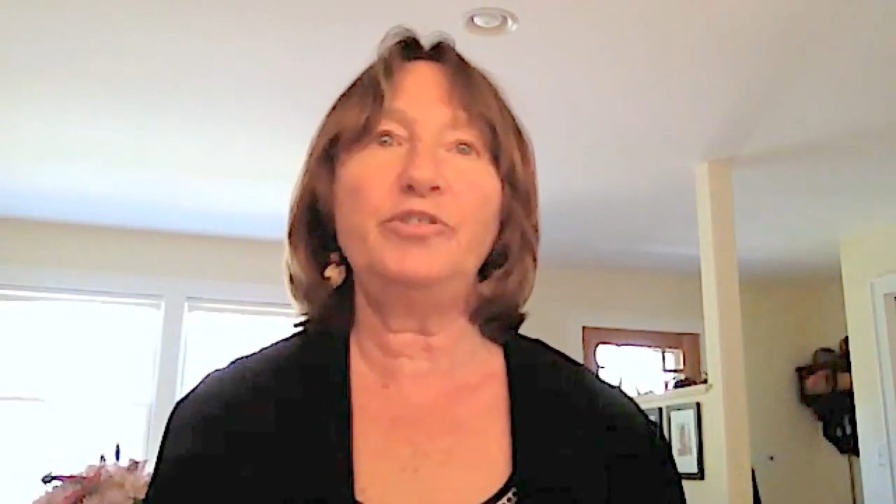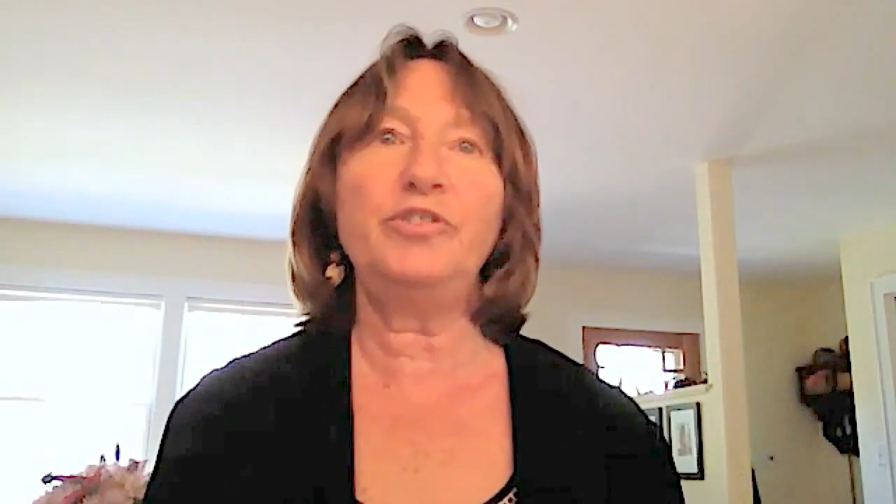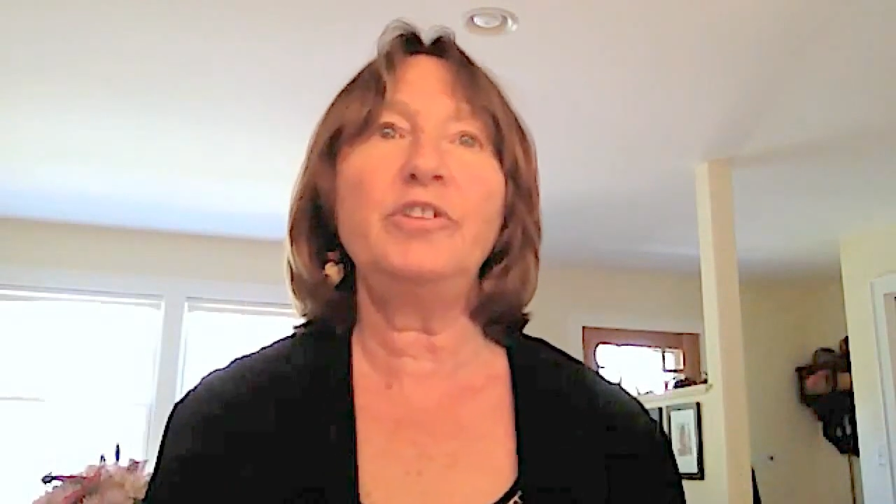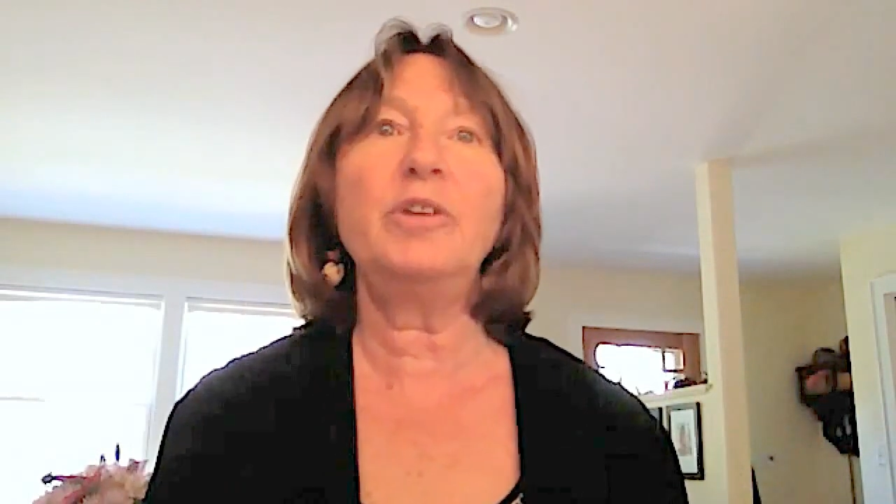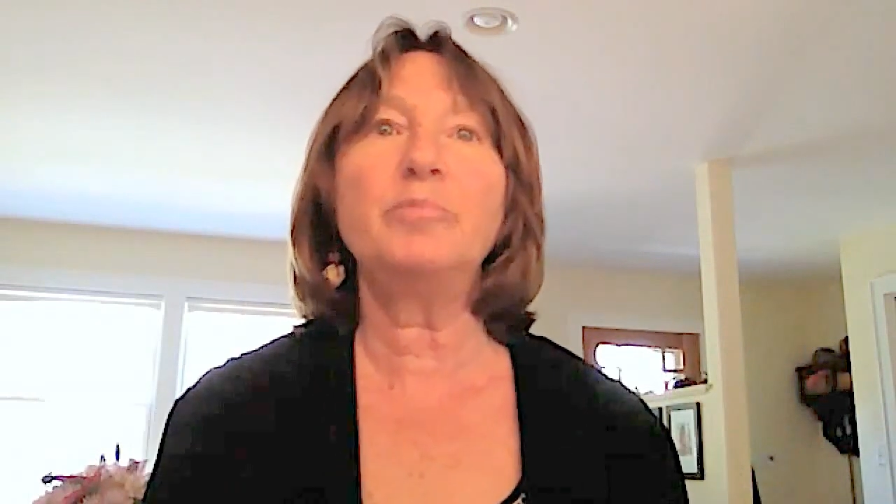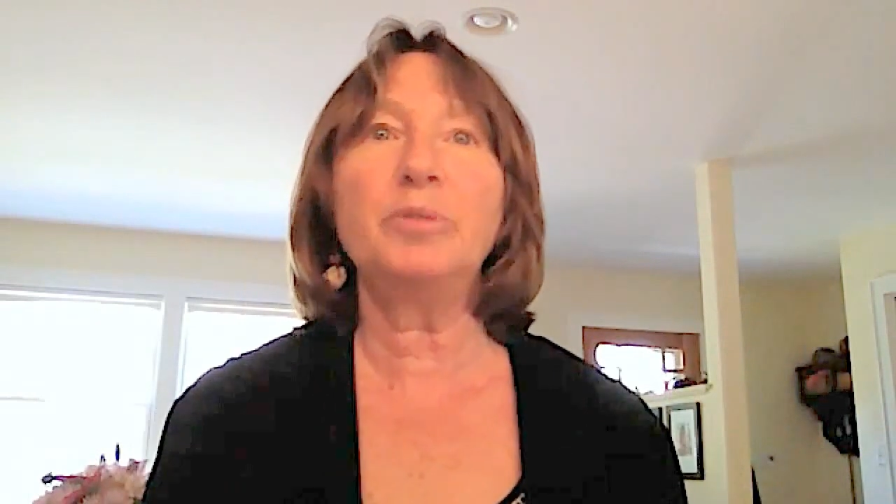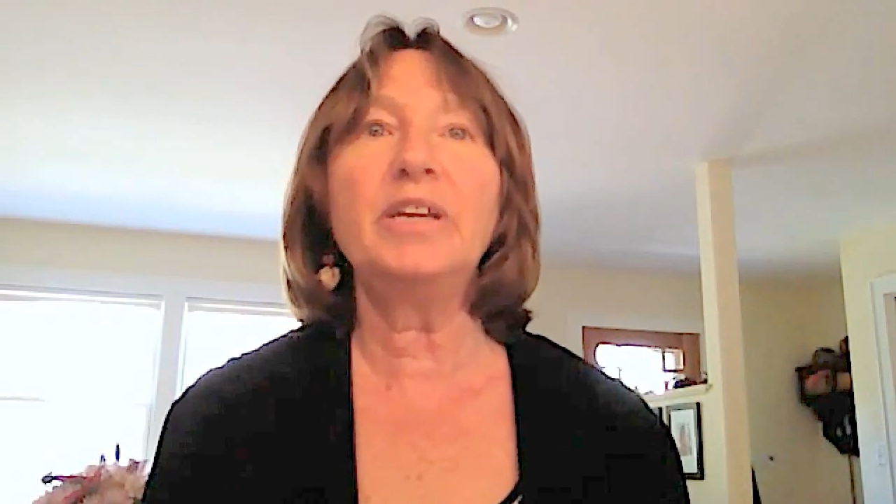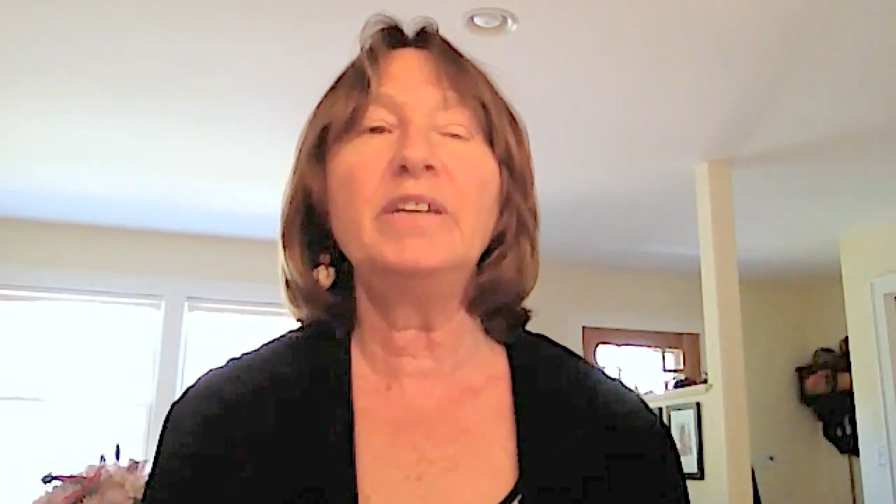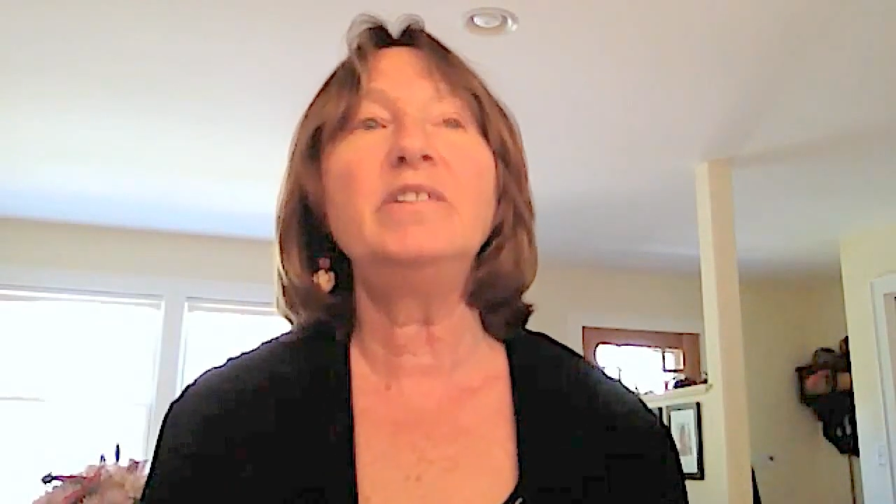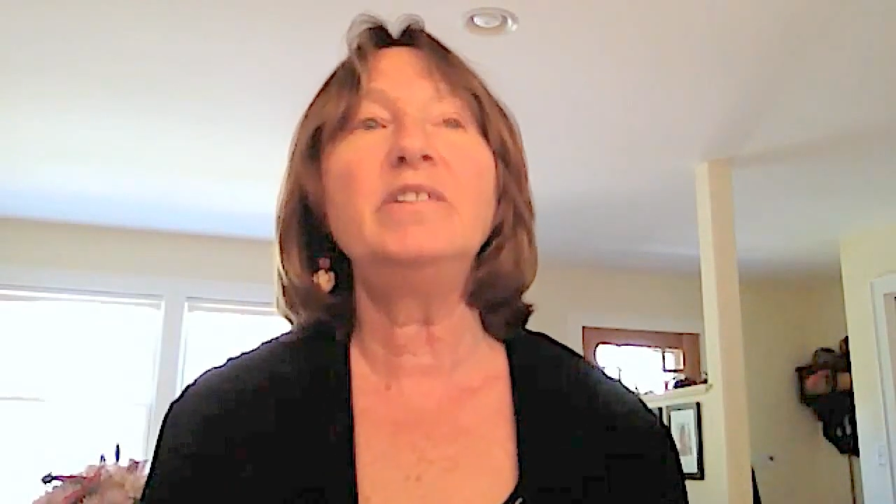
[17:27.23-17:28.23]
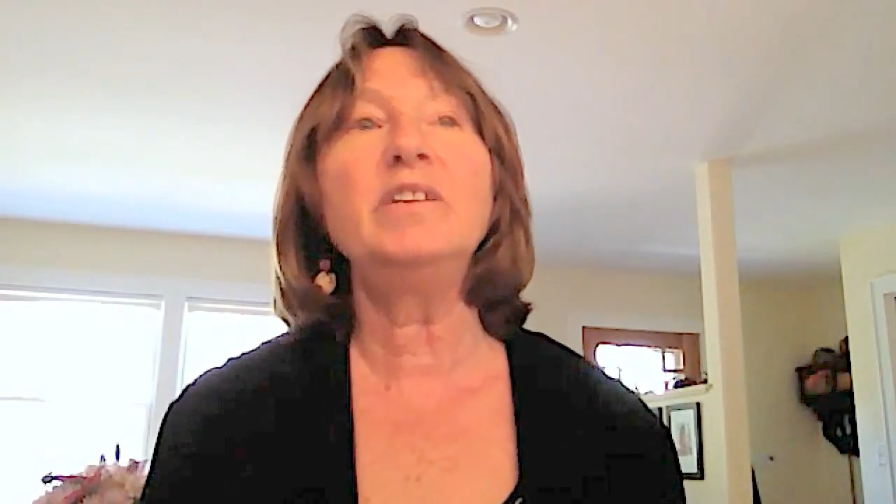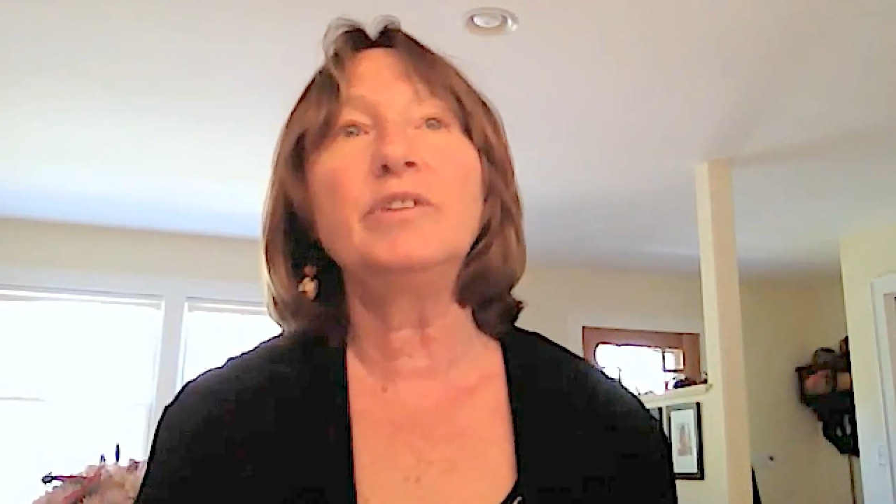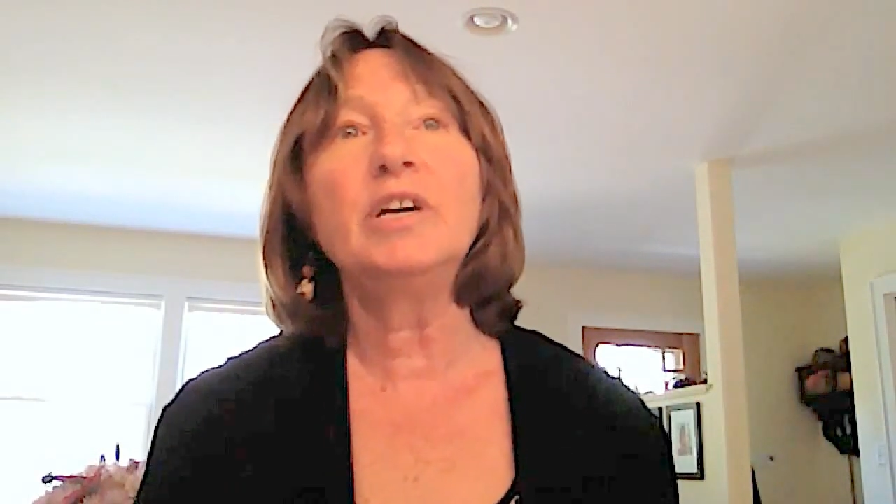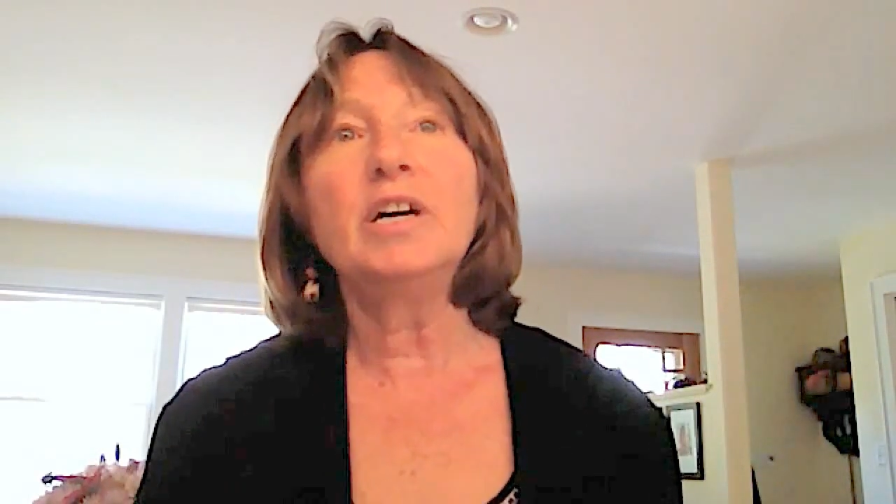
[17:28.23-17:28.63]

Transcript: she's done plenty of.